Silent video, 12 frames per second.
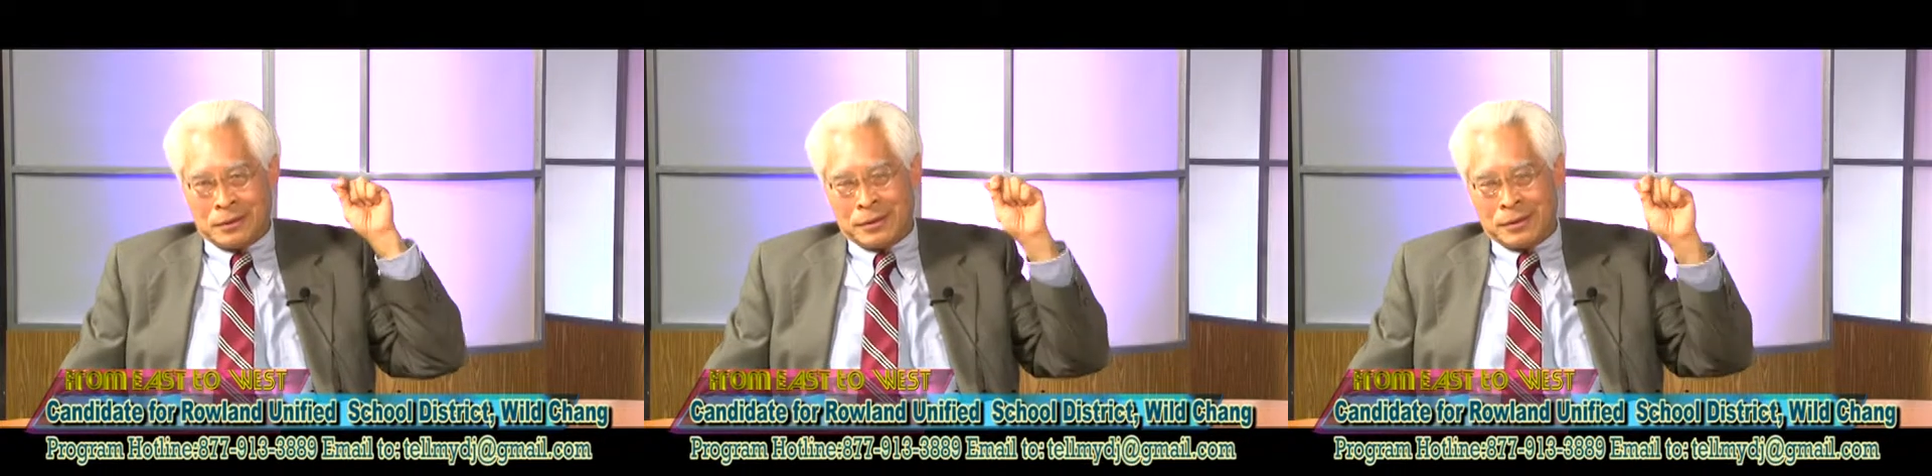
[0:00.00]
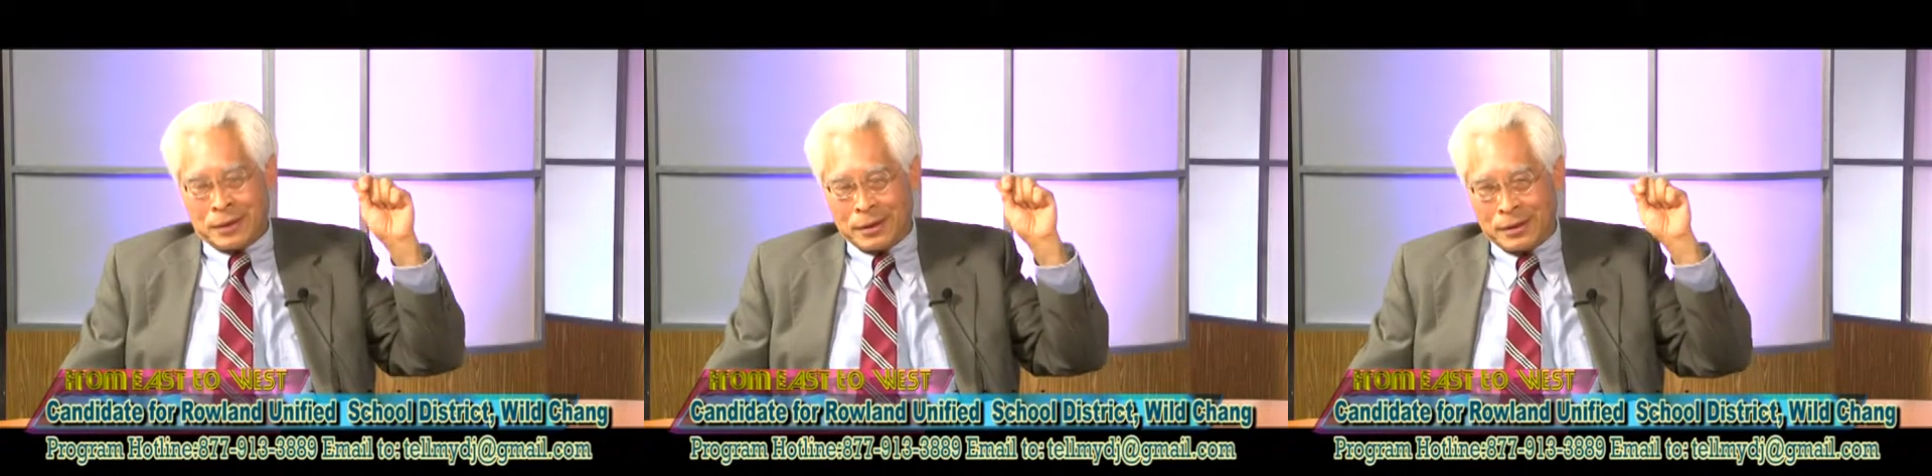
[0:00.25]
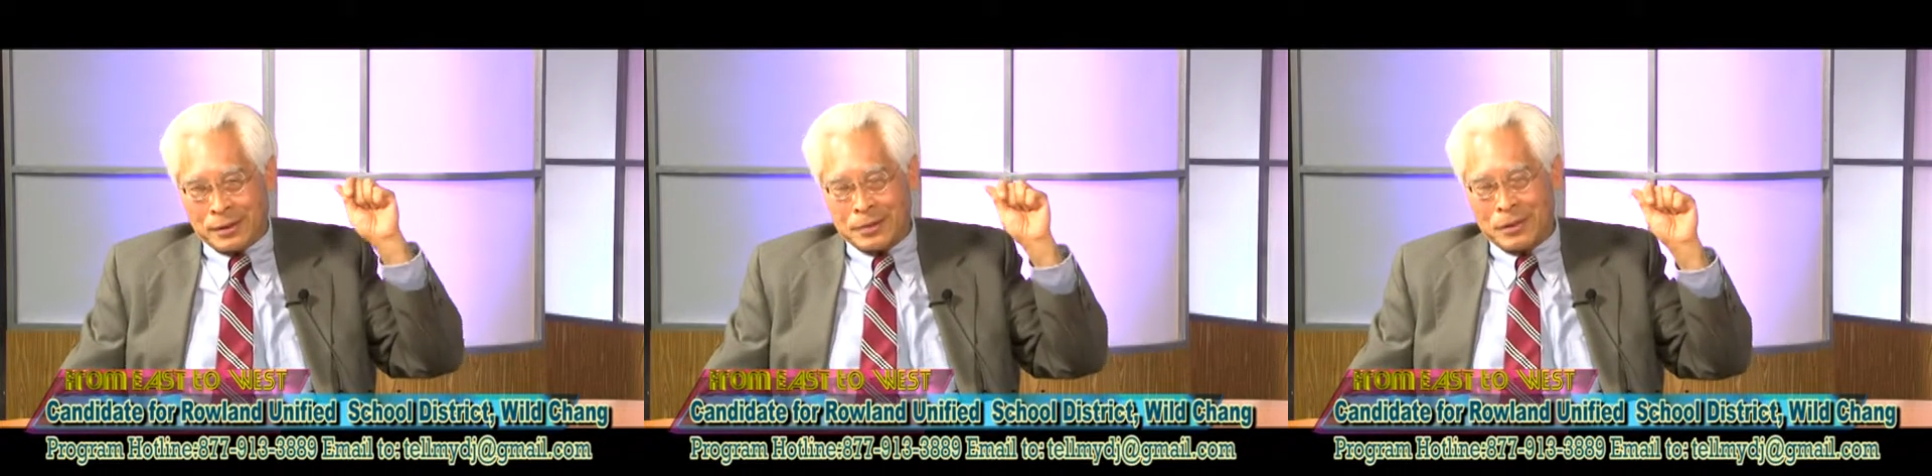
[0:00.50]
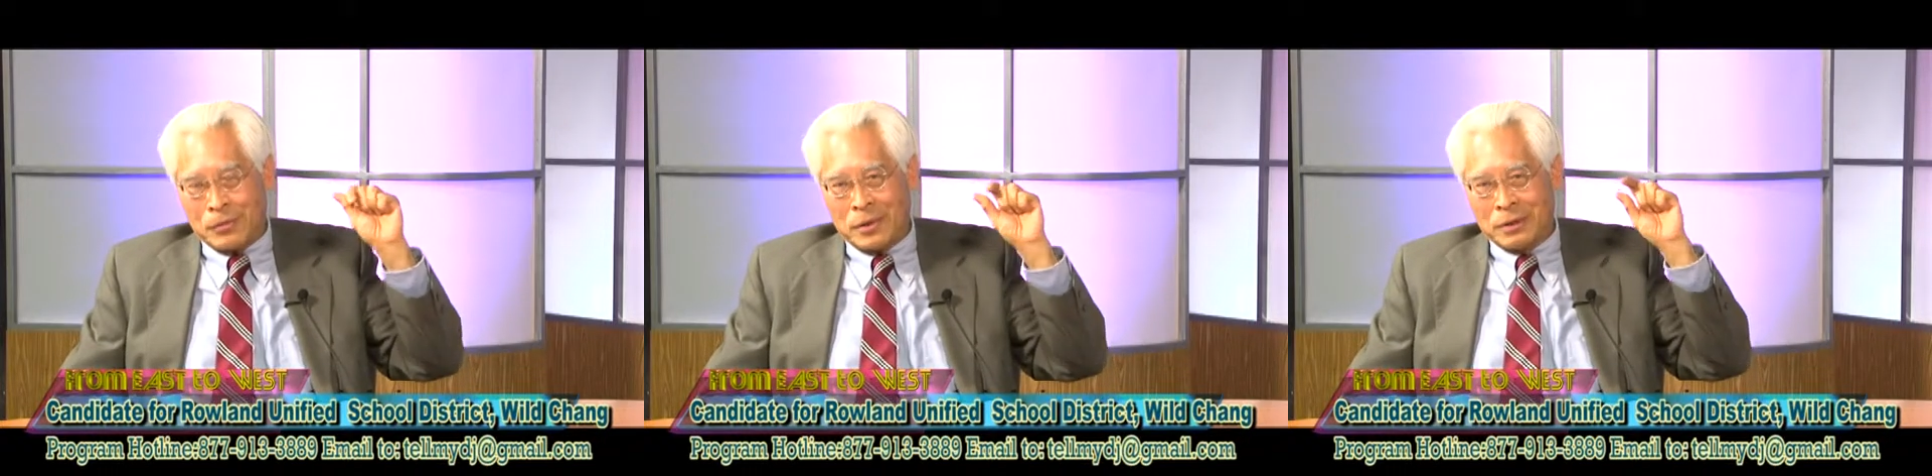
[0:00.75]
sentence
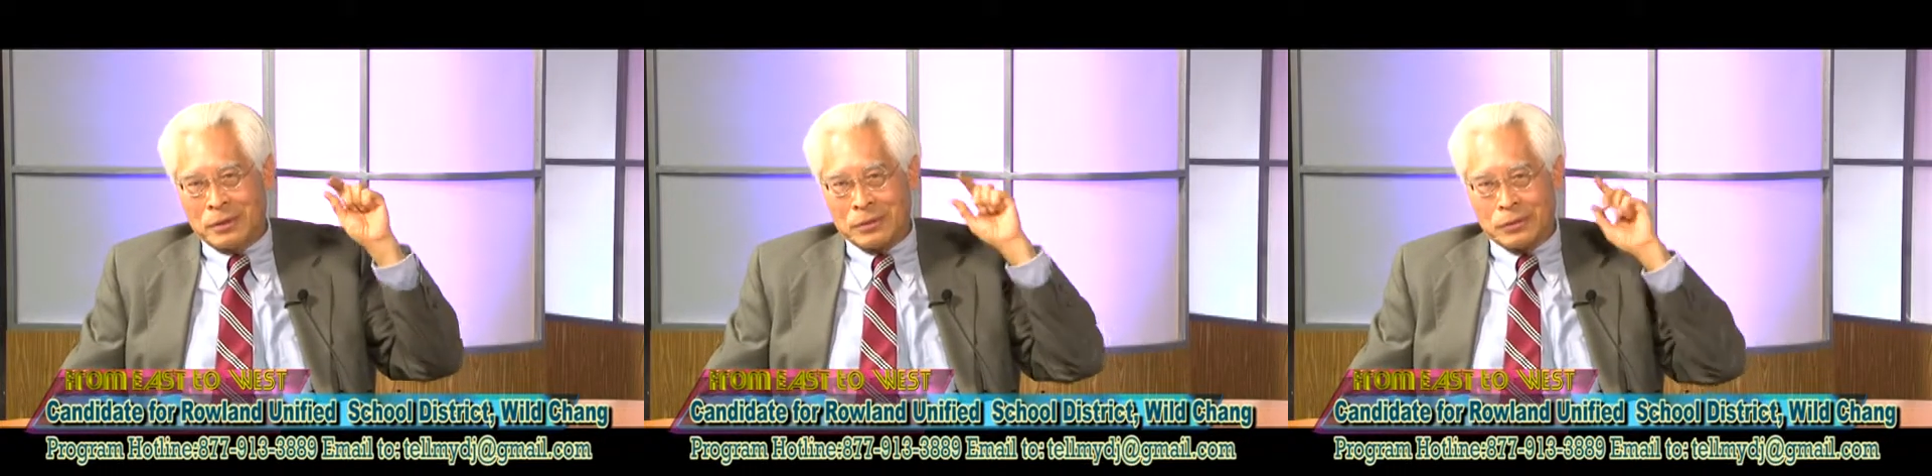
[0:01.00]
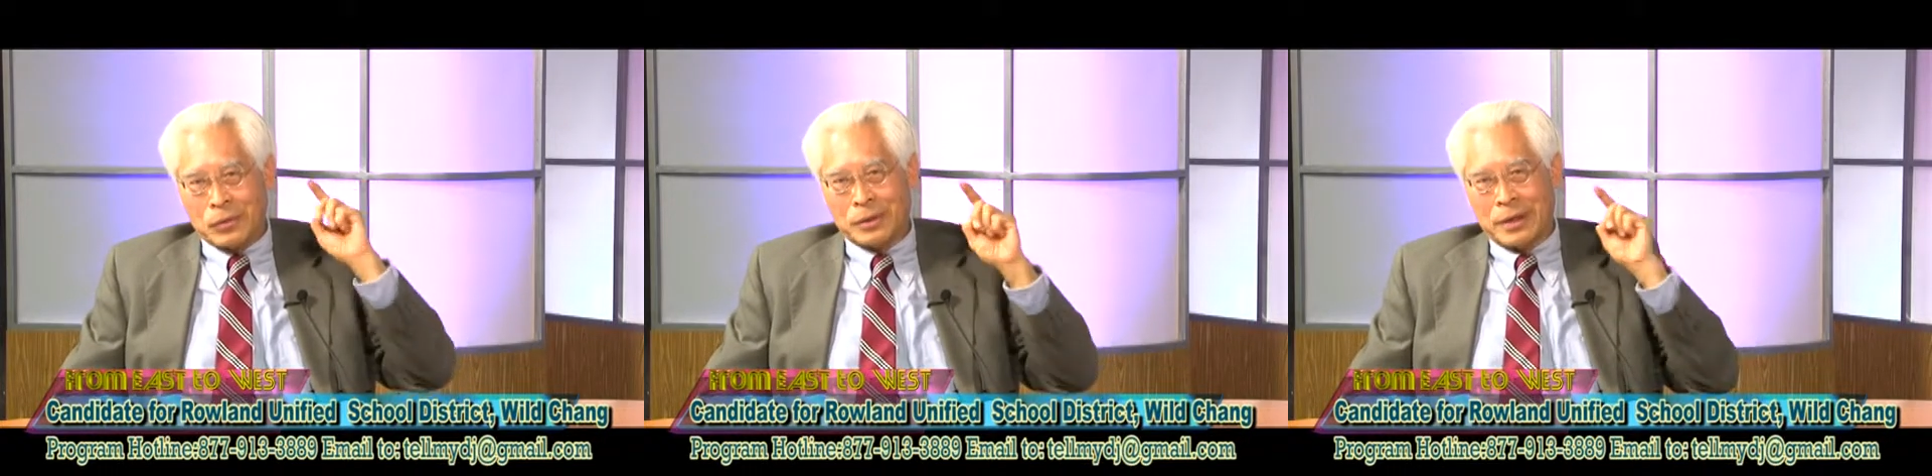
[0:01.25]
that one could